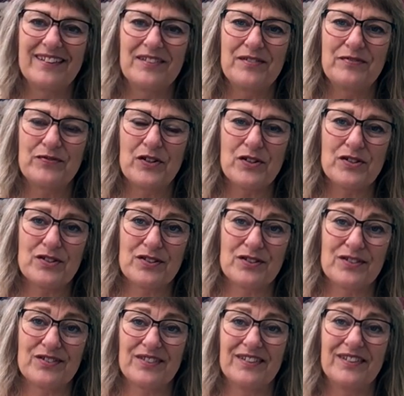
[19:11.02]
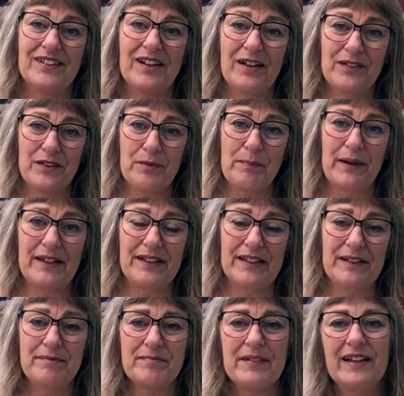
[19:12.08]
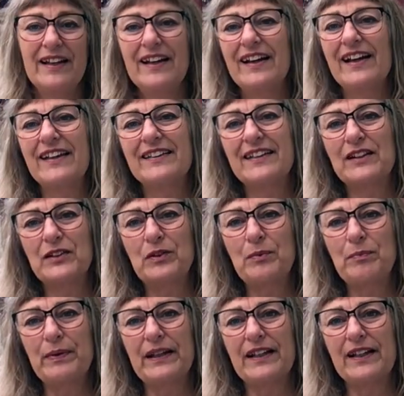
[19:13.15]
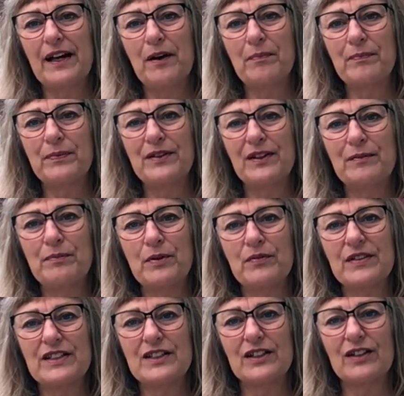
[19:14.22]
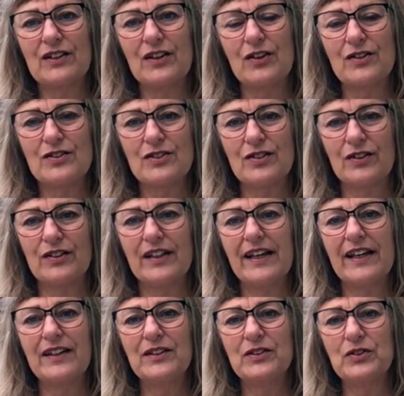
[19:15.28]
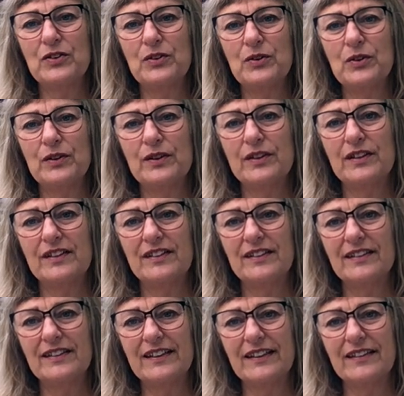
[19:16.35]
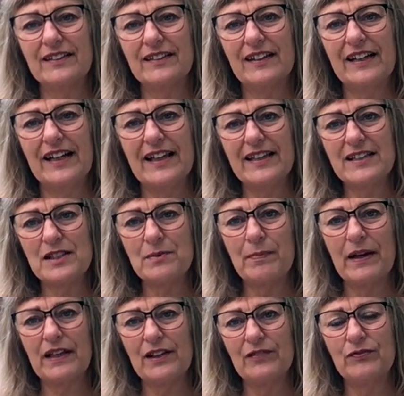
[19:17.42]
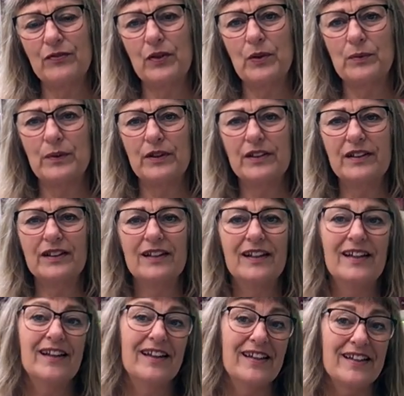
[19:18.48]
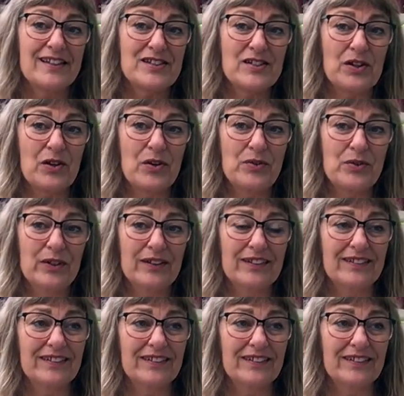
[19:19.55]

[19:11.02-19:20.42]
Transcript: first the body, and then you pick up the provisional cast on and you knit the lace back and forward. So